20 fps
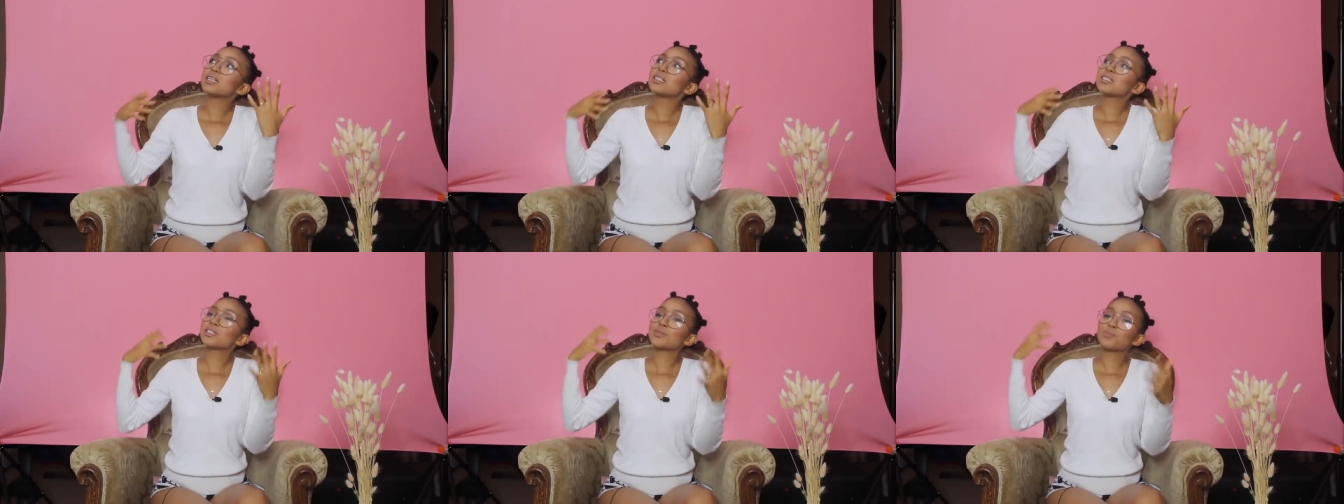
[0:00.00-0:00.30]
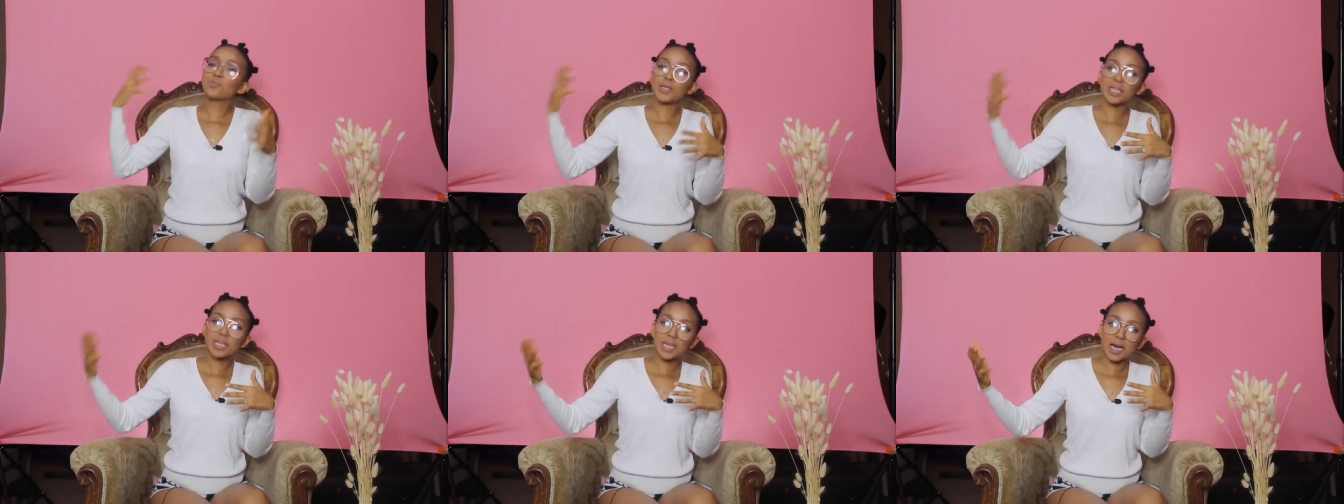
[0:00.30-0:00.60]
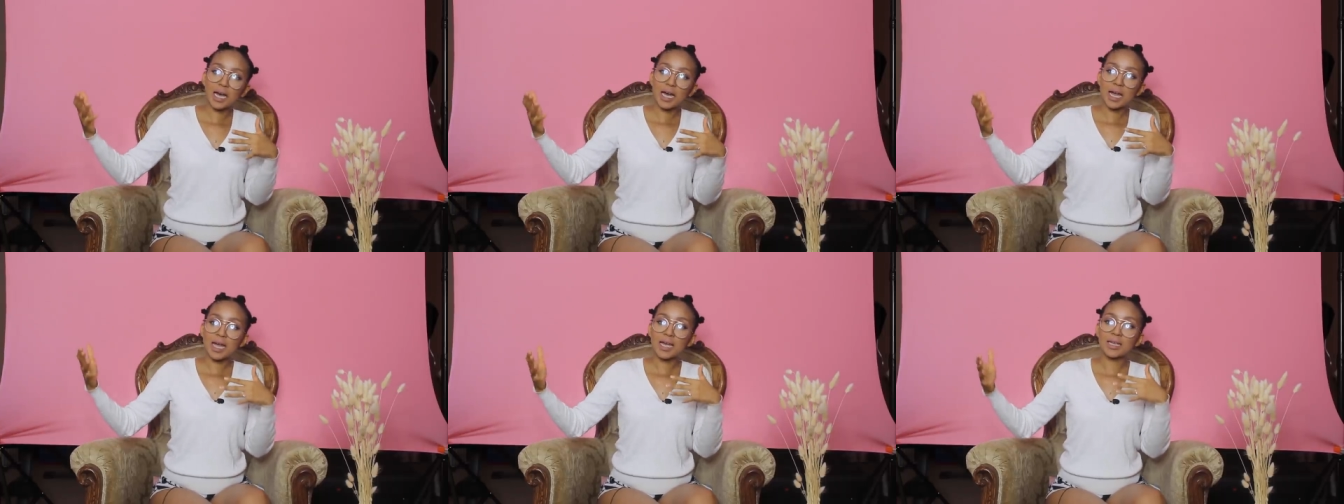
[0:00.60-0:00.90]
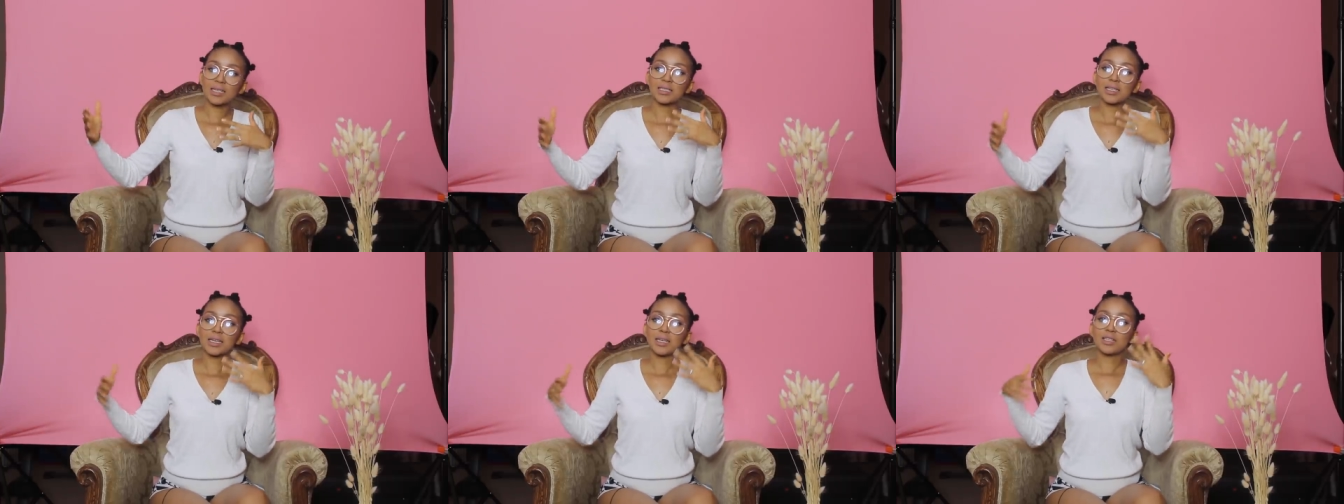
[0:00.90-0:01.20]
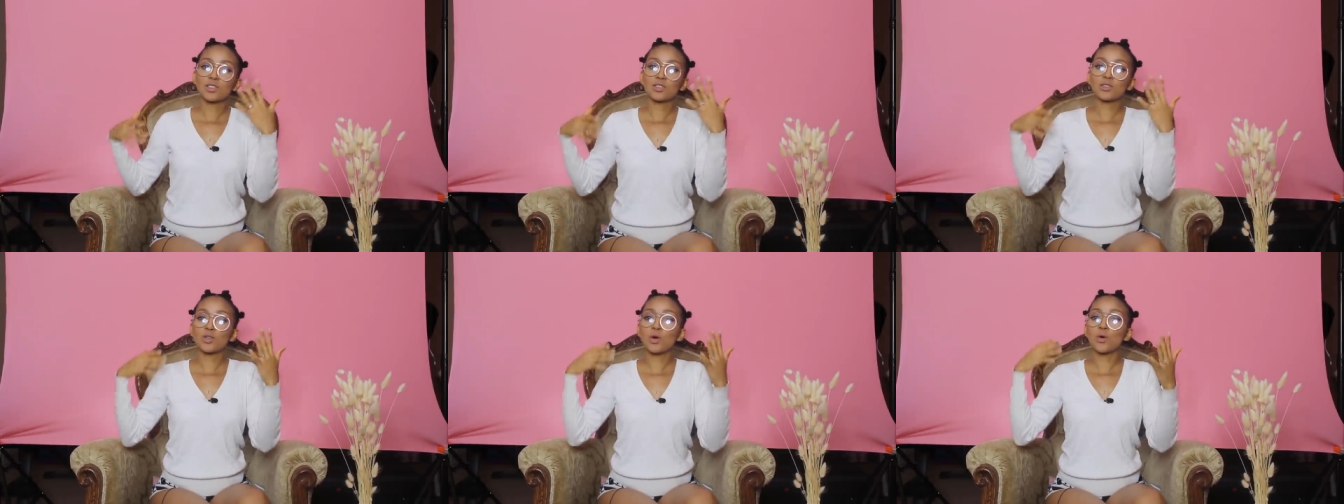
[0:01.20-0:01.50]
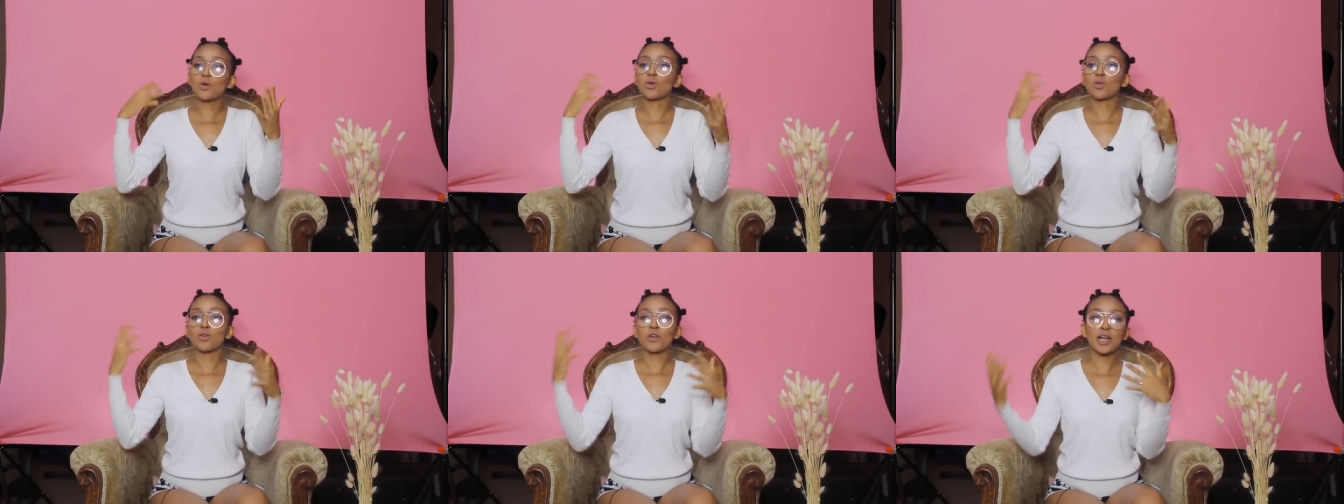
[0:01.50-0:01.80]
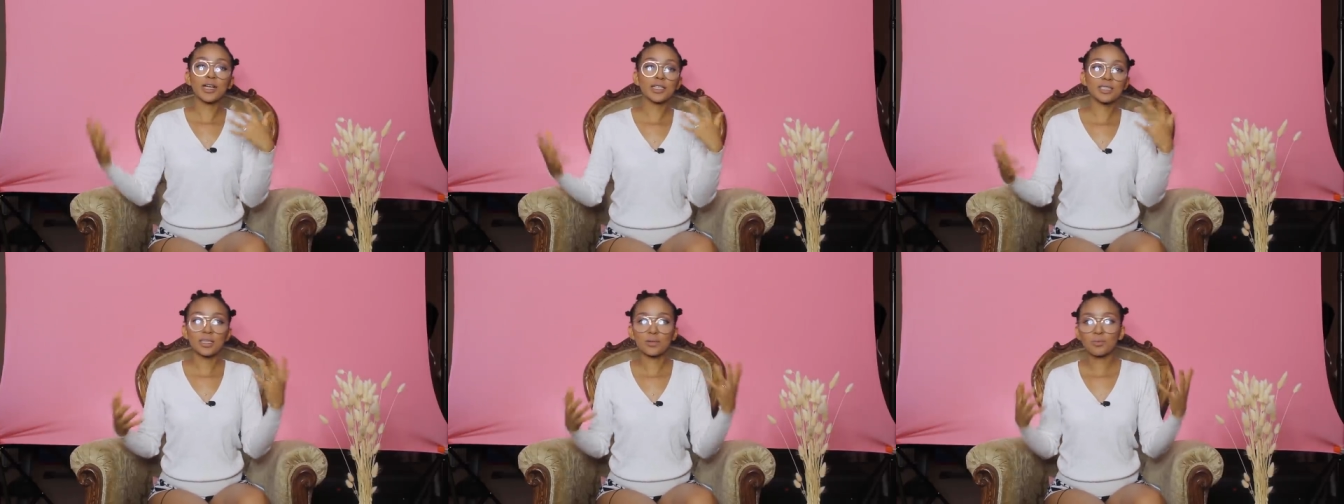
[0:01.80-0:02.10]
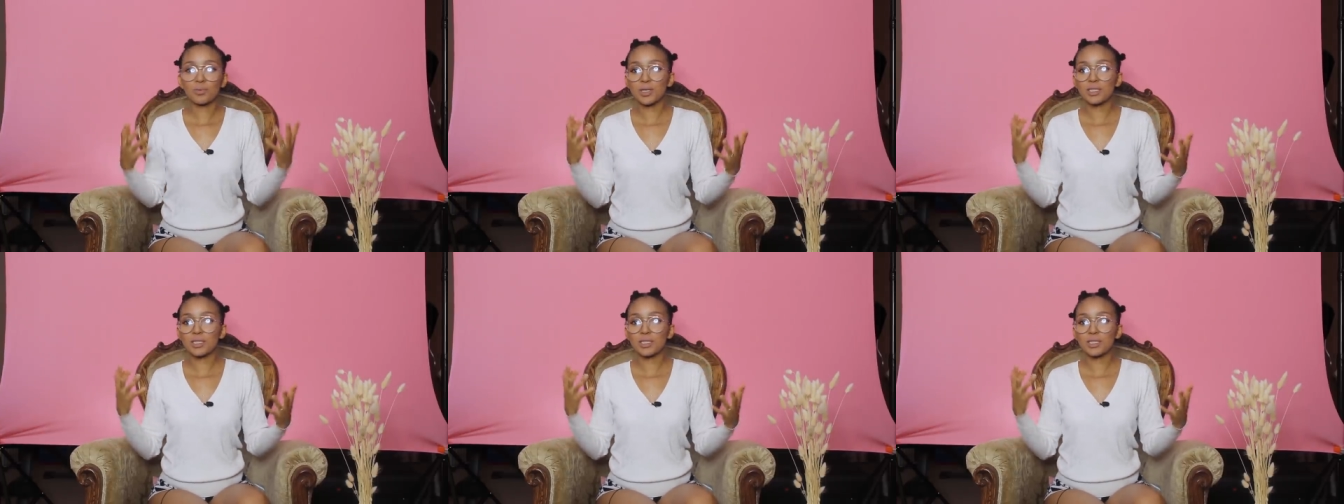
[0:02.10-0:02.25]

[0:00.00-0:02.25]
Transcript: speaker and so great at